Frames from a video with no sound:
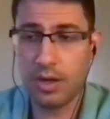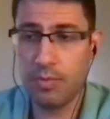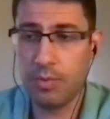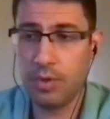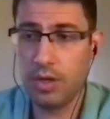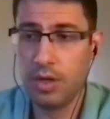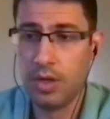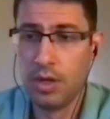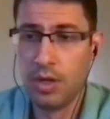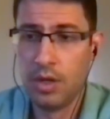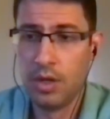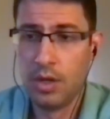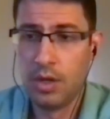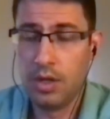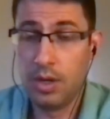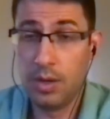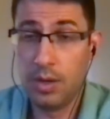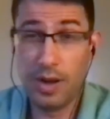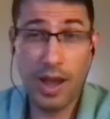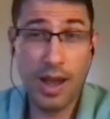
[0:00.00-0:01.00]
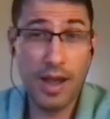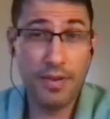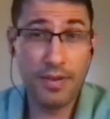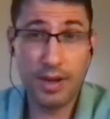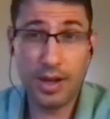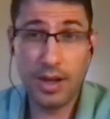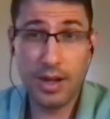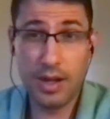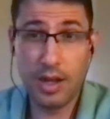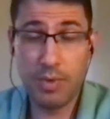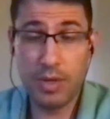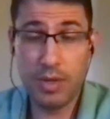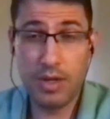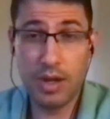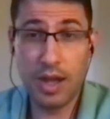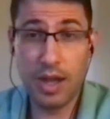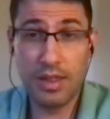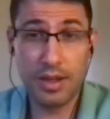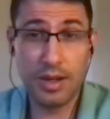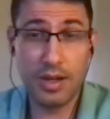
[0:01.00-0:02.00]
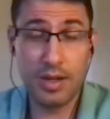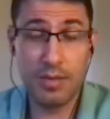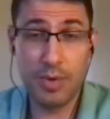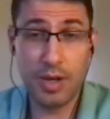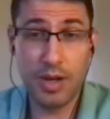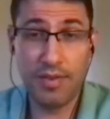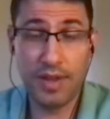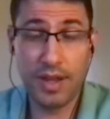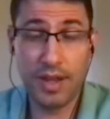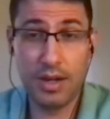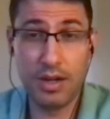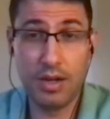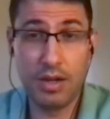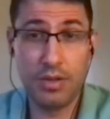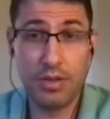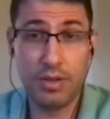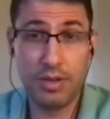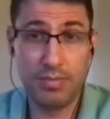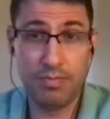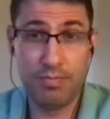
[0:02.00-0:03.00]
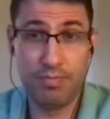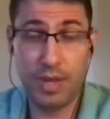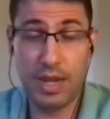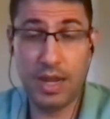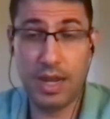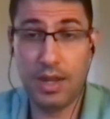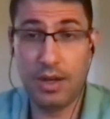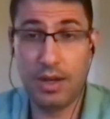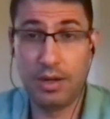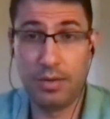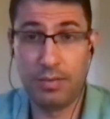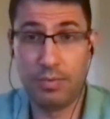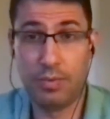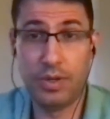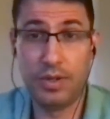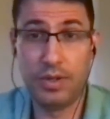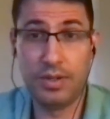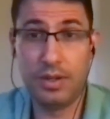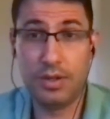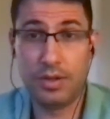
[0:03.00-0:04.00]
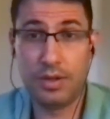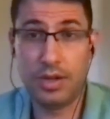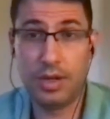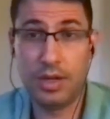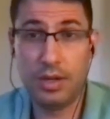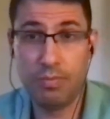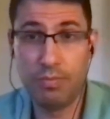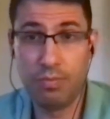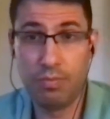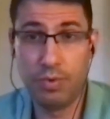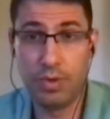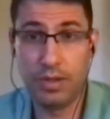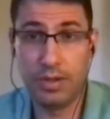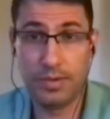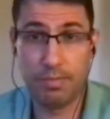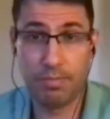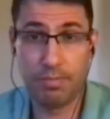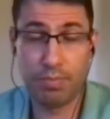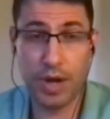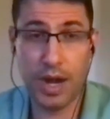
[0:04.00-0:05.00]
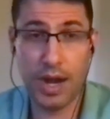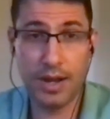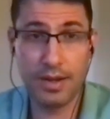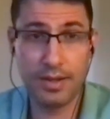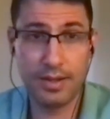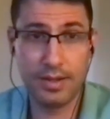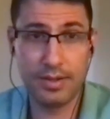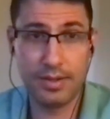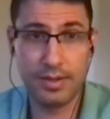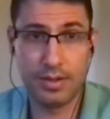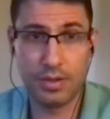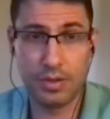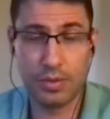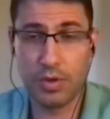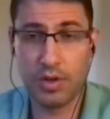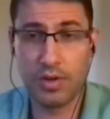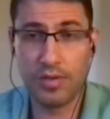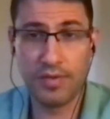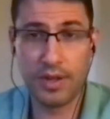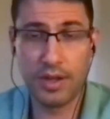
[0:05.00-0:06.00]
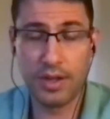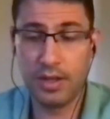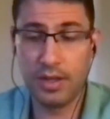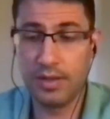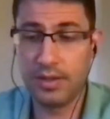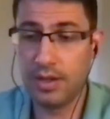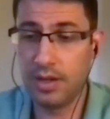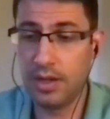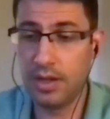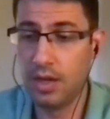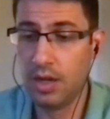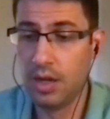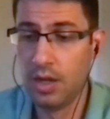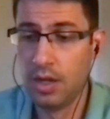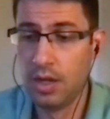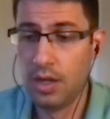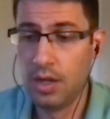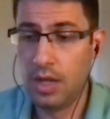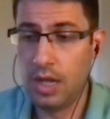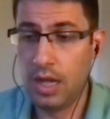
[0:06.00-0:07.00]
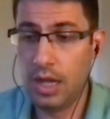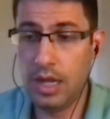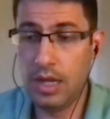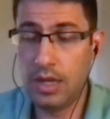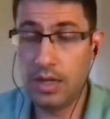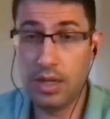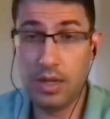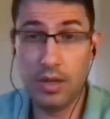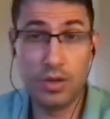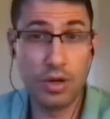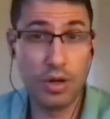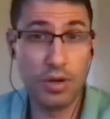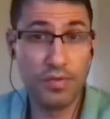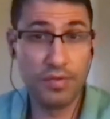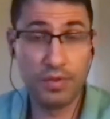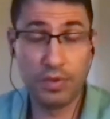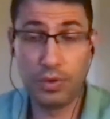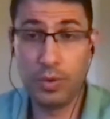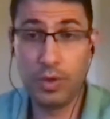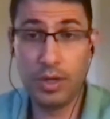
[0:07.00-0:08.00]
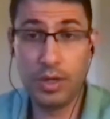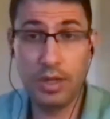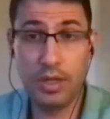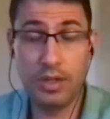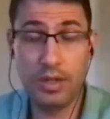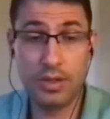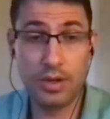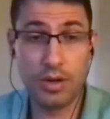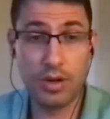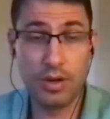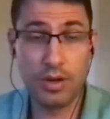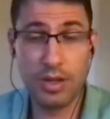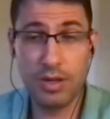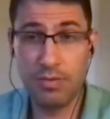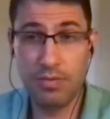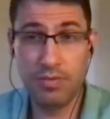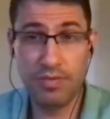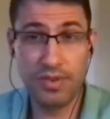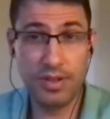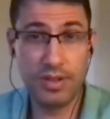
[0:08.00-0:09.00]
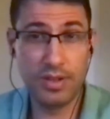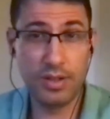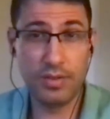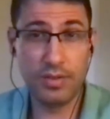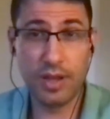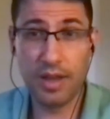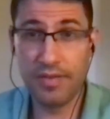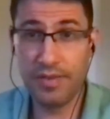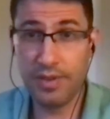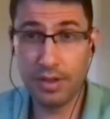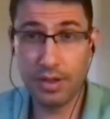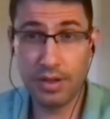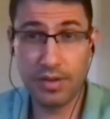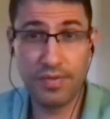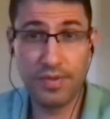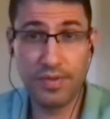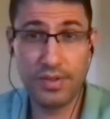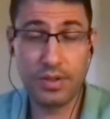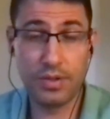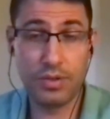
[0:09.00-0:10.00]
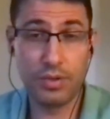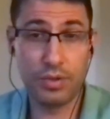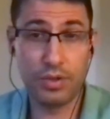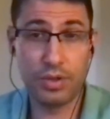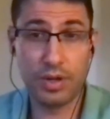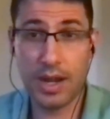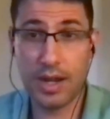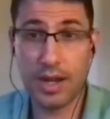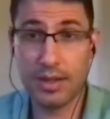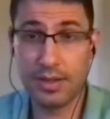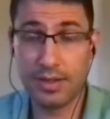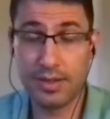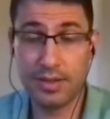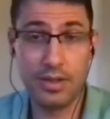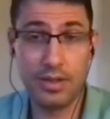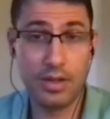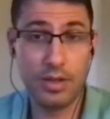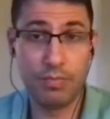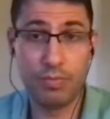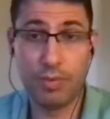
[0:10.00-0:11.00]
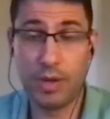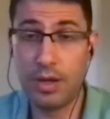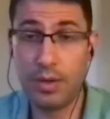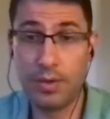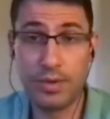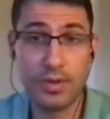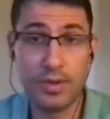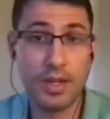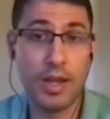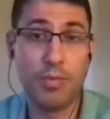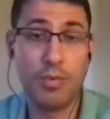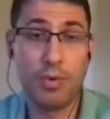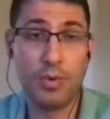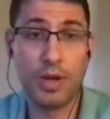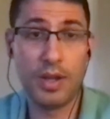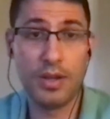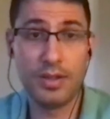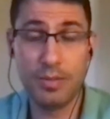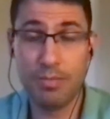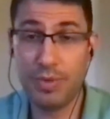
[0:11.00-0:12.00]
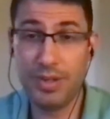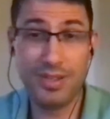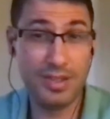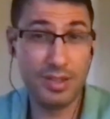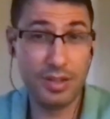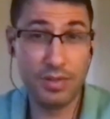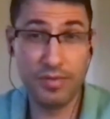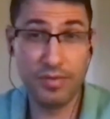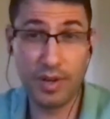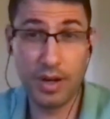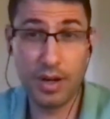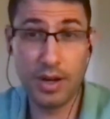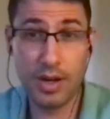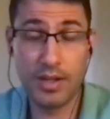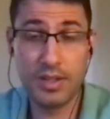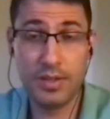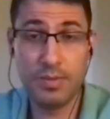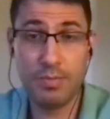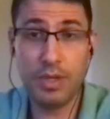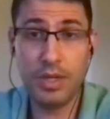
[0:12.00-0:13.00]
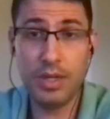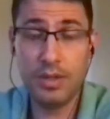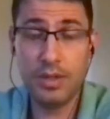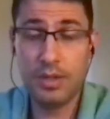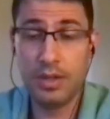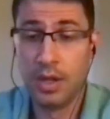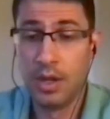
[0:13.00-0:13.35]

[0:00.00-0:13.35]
I mean, in Ilott, I mean, I thought he might have had another hand or wrist injury with his practice or qualifying incident, and he drove through it. He started, finished 11th on a physical track. That's I know there's time to rest it, but still very high speeds.